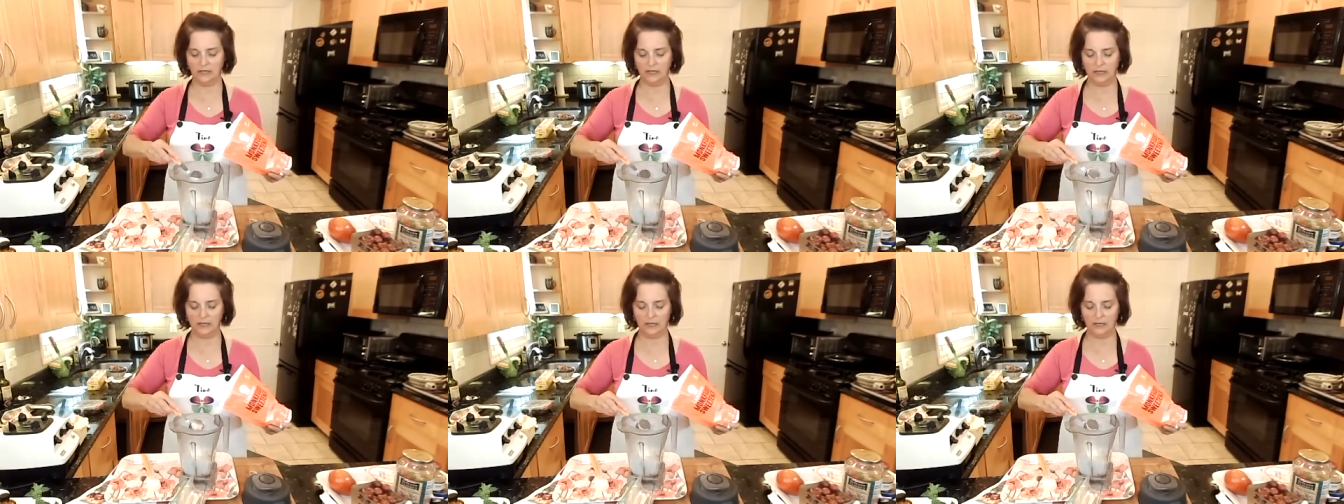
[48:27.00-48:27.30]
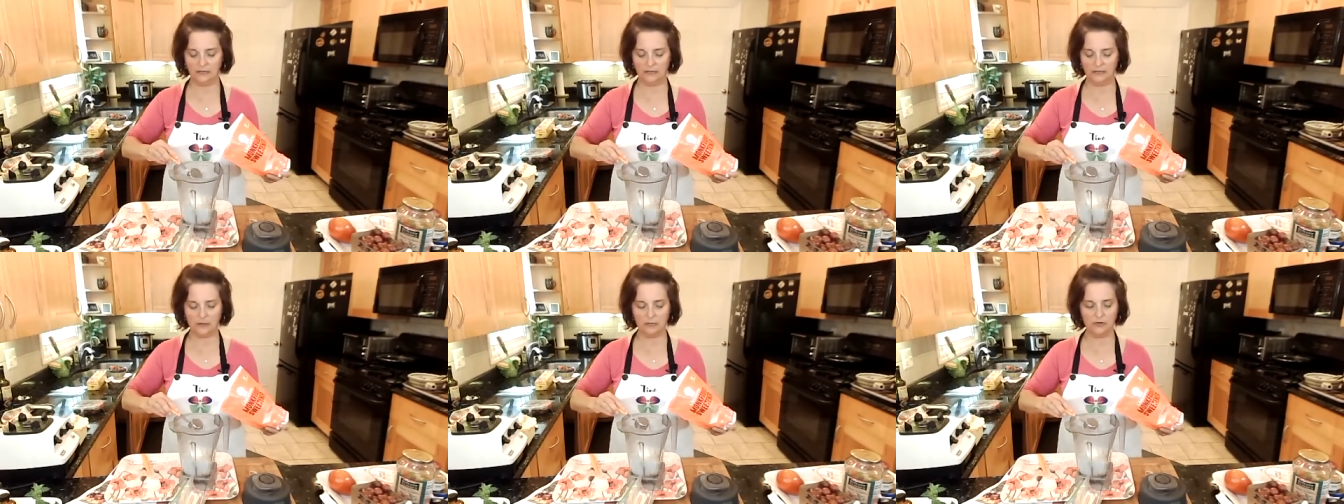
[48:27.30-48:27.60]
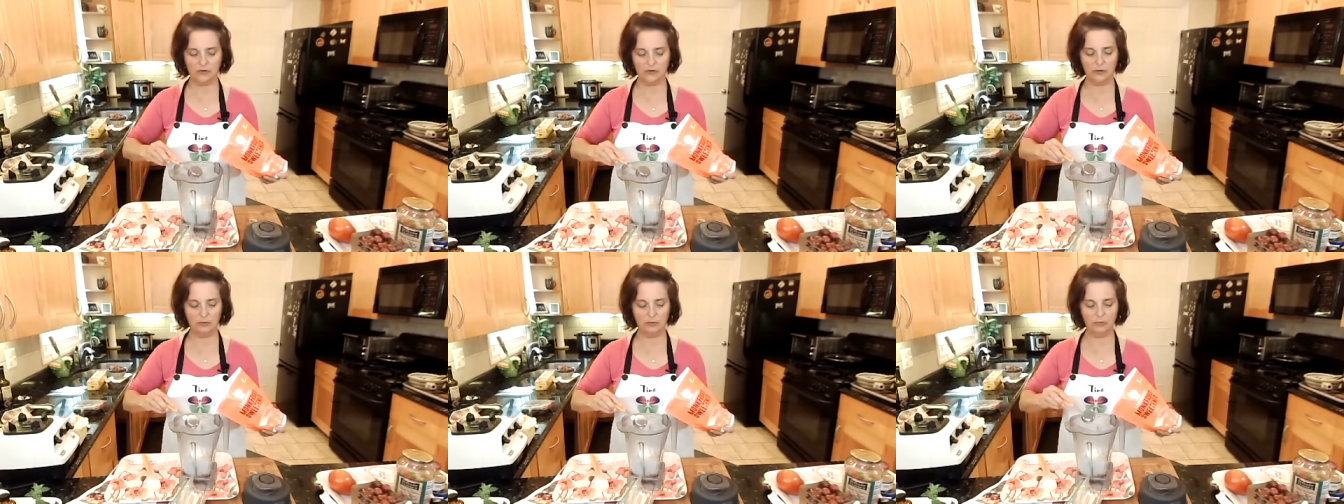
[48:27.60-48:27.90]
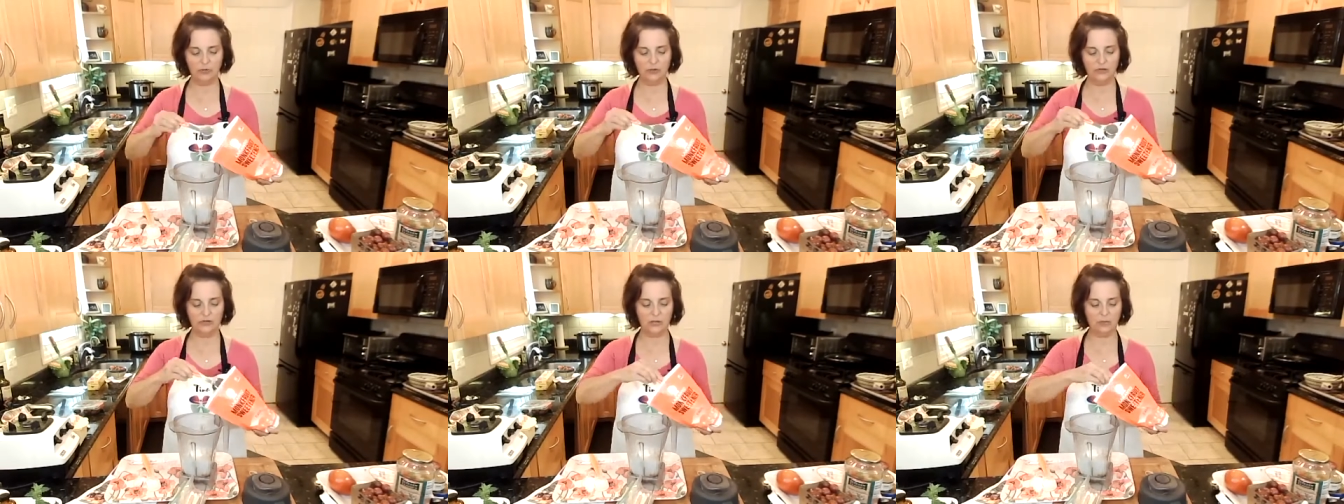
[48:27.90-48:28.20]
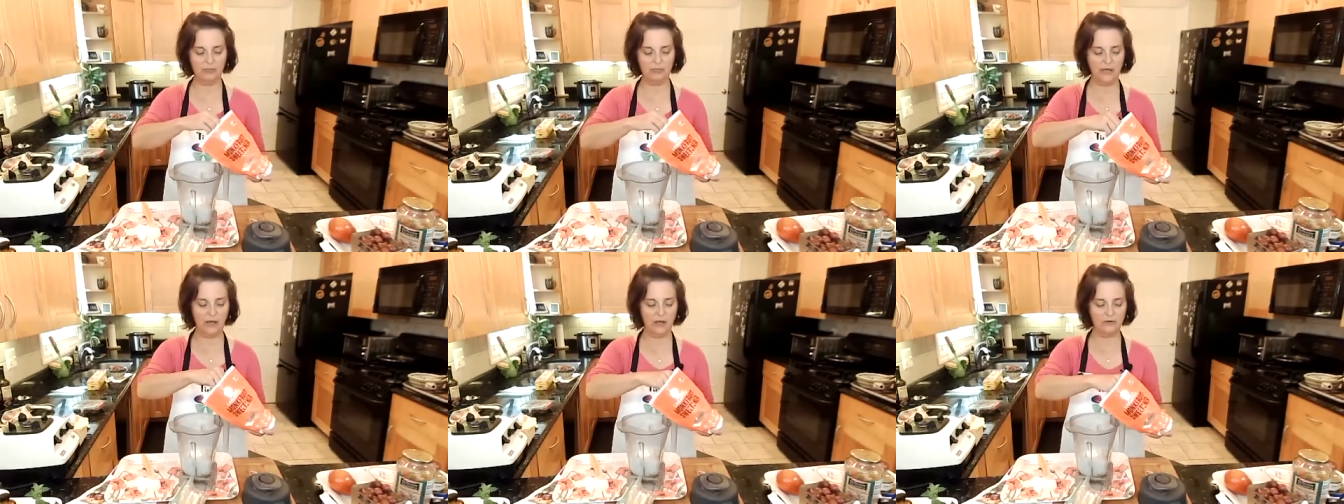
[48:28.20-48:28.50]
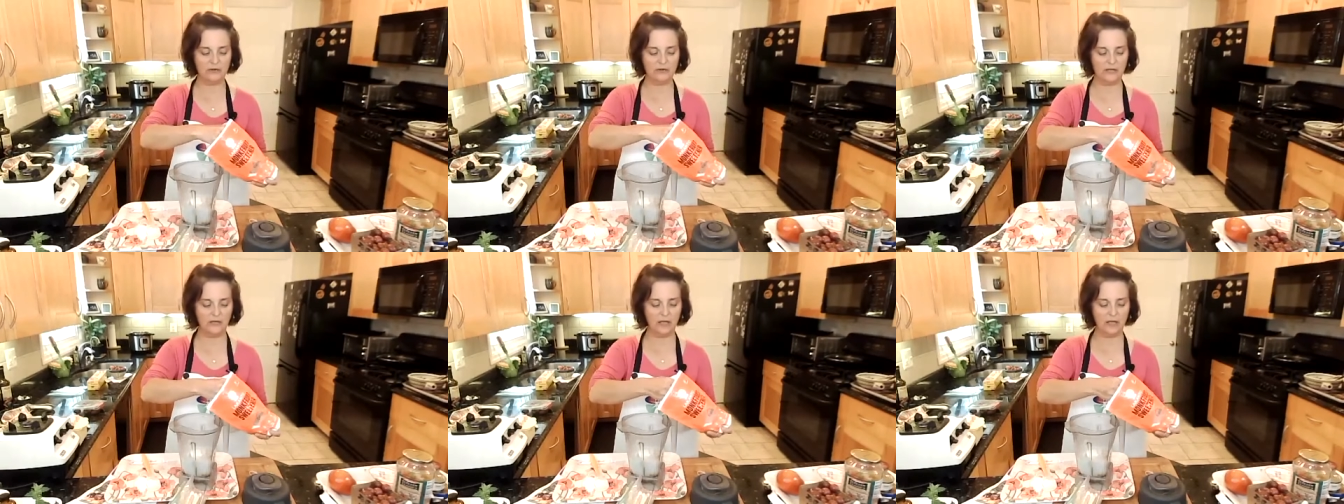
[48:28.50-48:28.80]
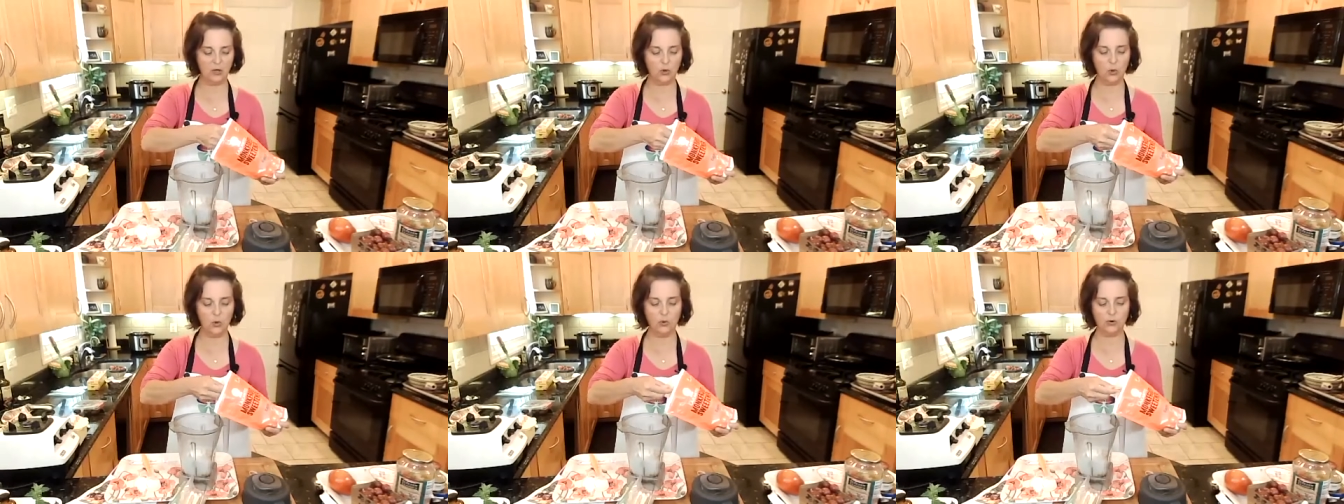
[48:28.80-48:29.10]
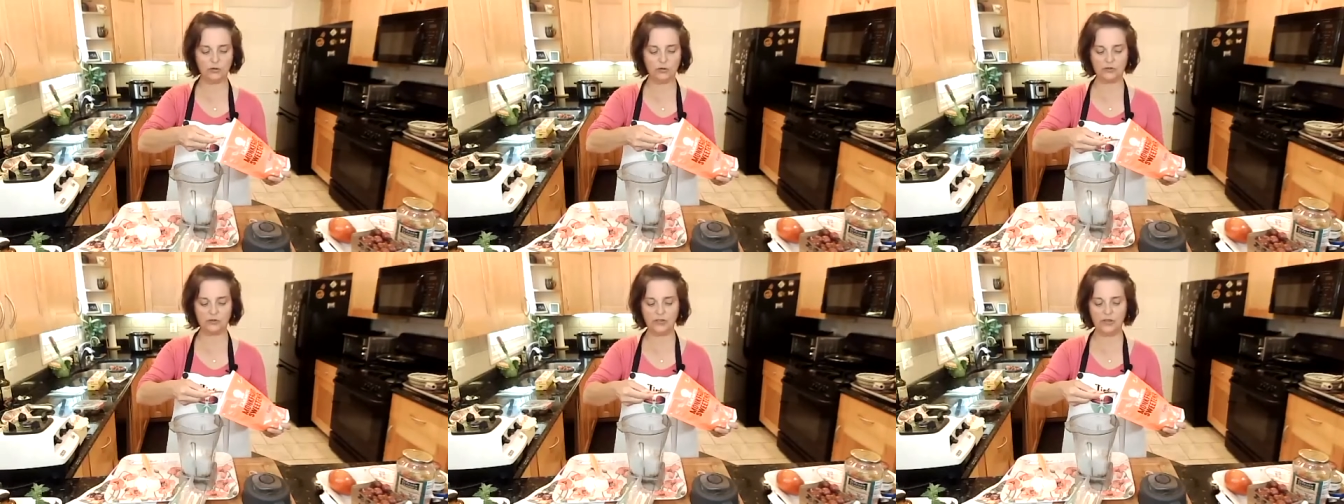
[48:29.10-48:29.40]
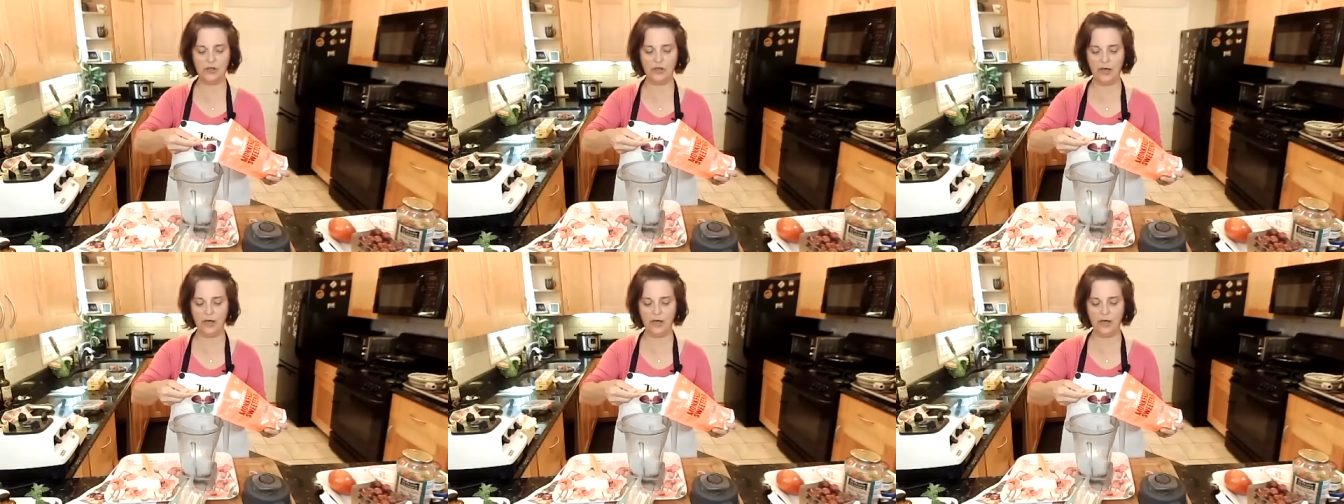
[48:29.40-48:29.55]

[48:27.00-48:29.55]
And I'm going to put about a quarter